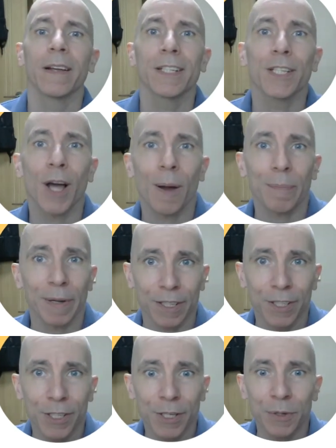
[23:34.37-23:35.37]
Topic
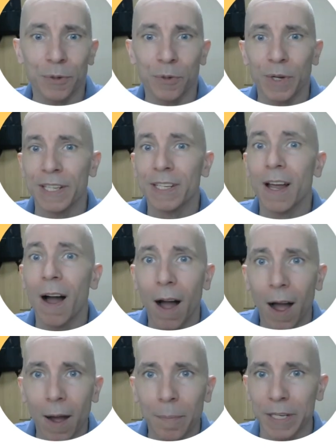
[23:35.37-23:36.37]
2 is
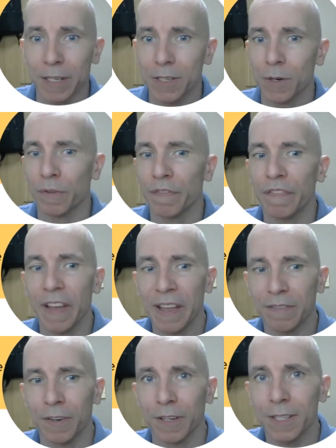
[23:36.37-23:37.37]
hobbies or
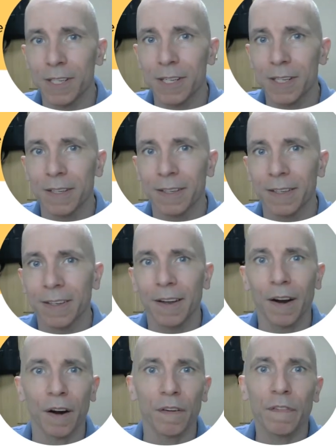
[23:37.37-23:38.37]
favorites.
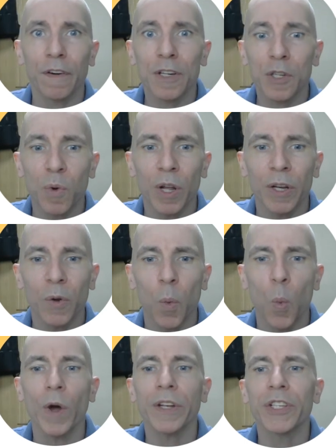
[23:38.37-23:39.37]
Our first one,
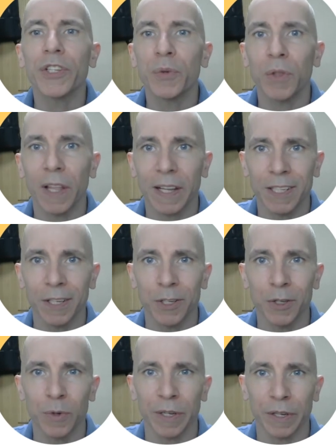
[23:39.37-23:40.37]
what do you like to
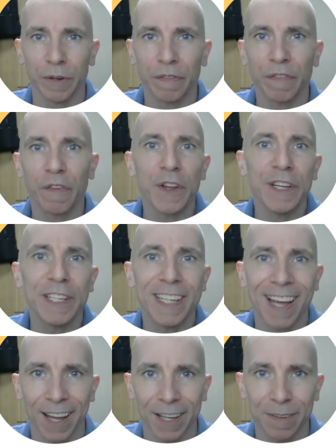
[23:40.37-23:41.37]
do in your free
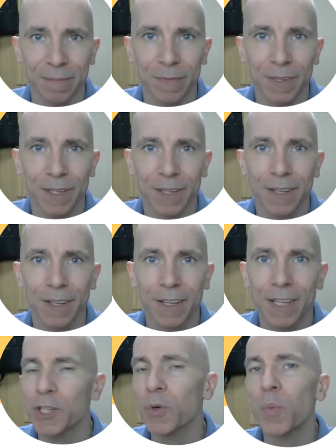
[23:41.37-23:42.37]
time?
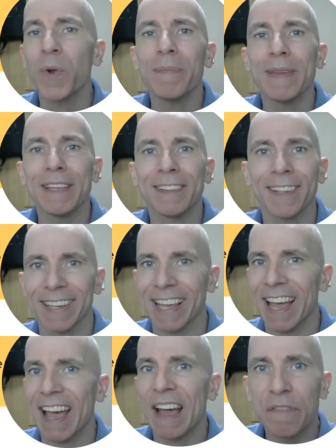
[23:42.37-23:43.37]
So we mean like
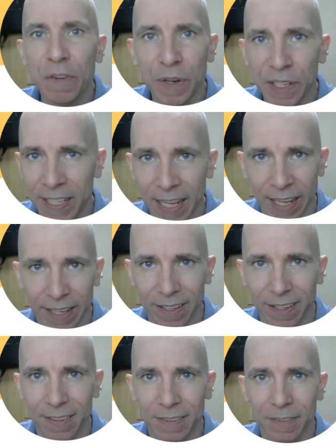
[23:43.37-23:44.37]
every day.
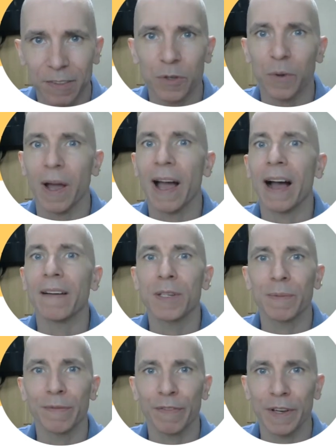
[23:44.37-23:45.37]
You have
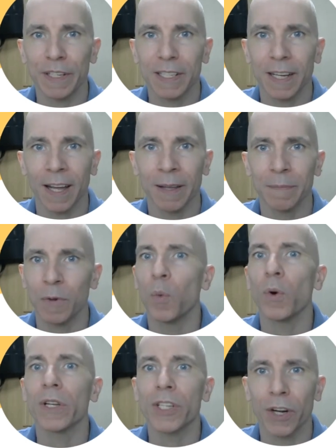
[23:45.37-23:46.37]
some free time,
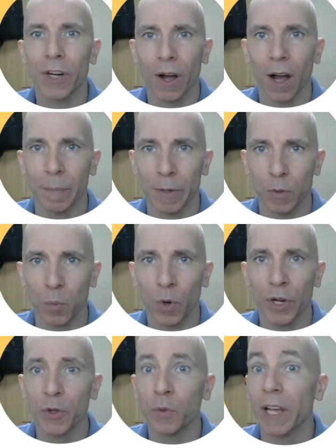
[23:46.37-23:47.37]
what's your hobby? What do
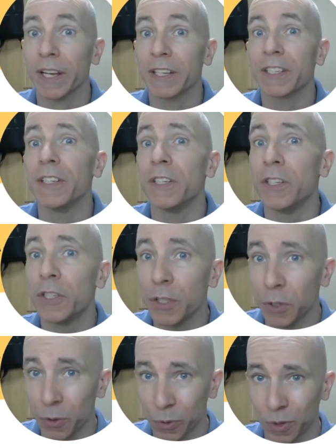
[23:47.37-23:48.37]
you like to do?